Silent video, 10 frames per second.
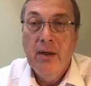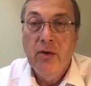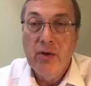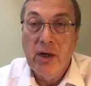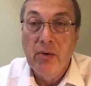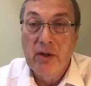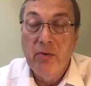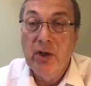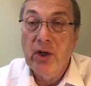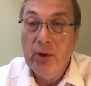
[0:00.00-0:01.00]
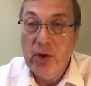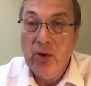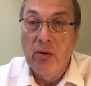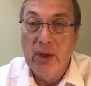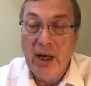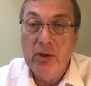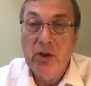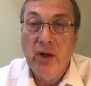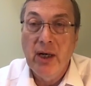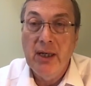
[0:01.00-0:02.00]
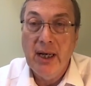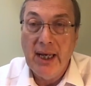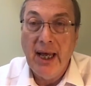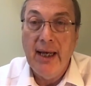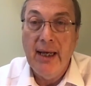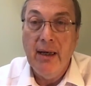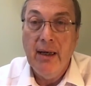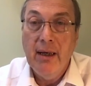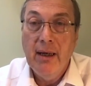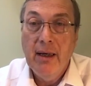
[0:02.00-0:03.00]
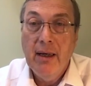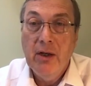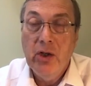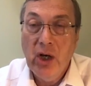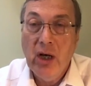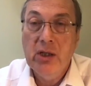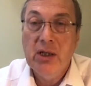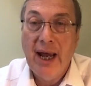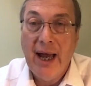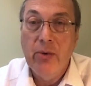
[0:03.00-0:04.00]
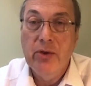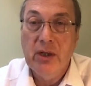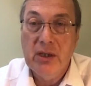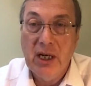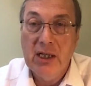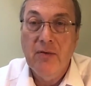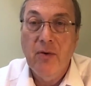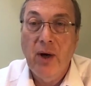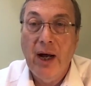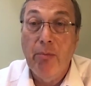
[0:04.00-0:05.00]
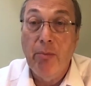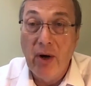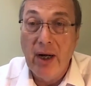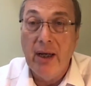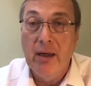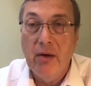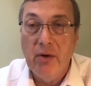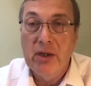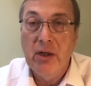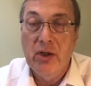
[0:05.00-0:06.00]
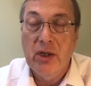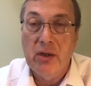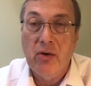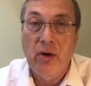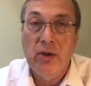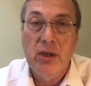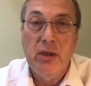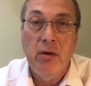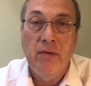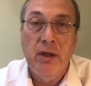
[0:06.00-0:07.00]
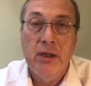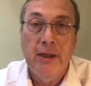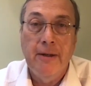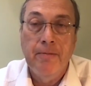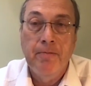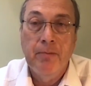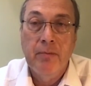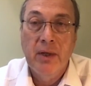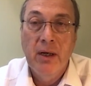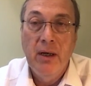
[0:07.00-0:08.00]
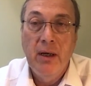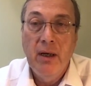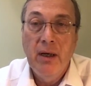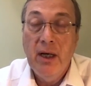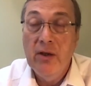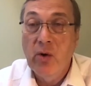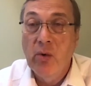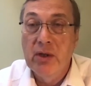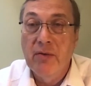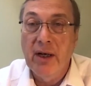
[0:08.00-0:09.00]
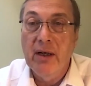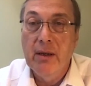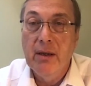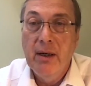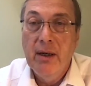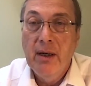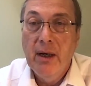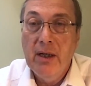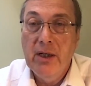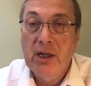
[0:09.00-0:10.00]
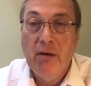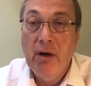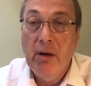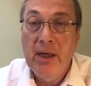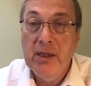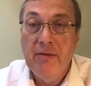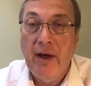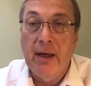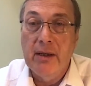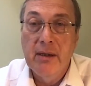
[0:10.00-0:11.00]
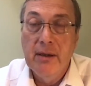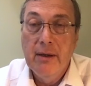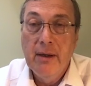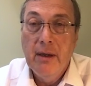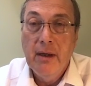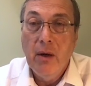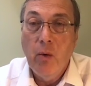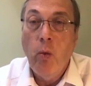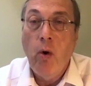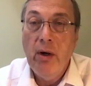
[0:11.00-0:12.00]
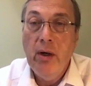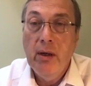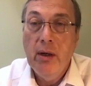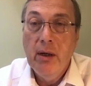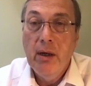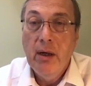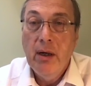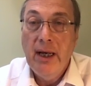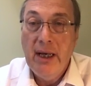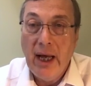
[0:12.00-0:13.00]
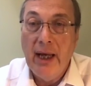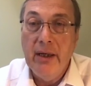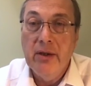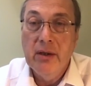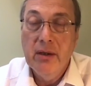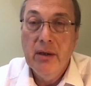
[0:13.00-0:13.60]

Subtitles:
the results of which I'm sure will demonstrate yet again just how successful, how brilliant the research is across this university. In the course of that, I discover an amazing fact. You know, 1 in 8